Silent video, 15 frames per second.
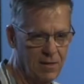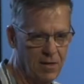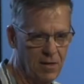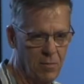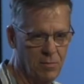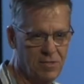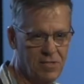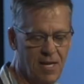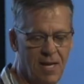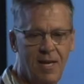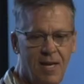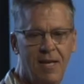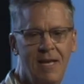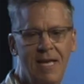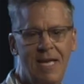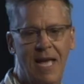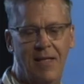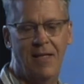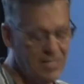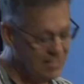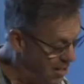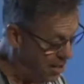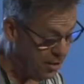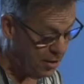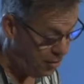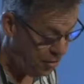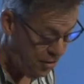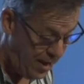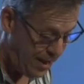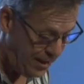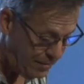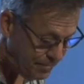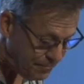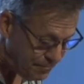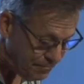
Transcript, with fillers: God would say. And that's not a good thing.